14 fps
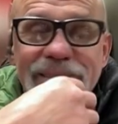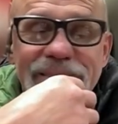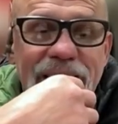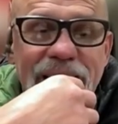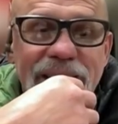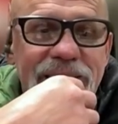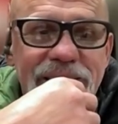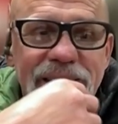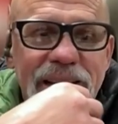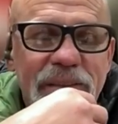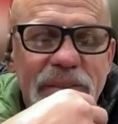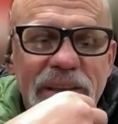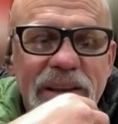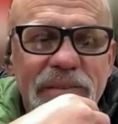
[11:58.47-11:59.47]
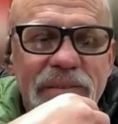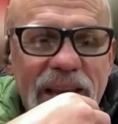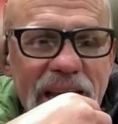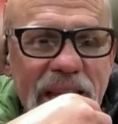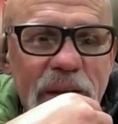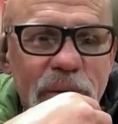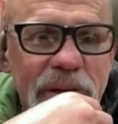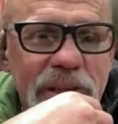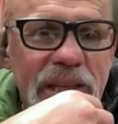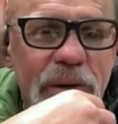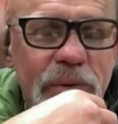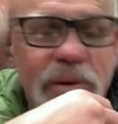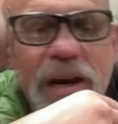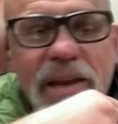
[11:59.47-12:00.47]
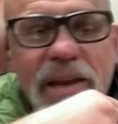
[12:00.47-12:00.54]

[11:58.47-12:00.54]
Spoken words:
I can't think of anyone that